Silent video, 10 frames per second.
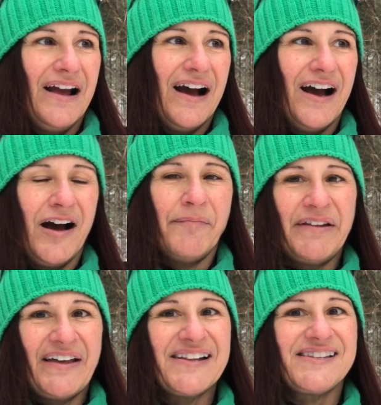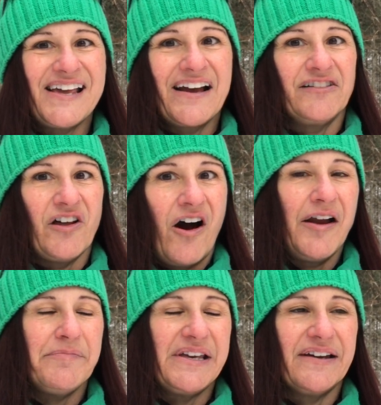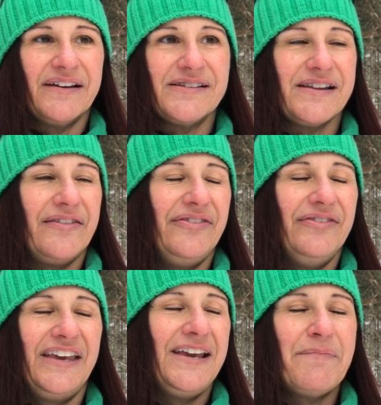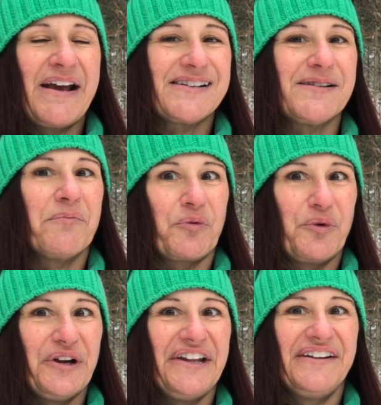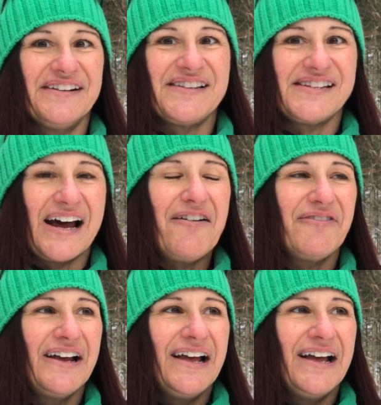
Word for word: Um, and that's saying a lot, because he makes some really good stuff.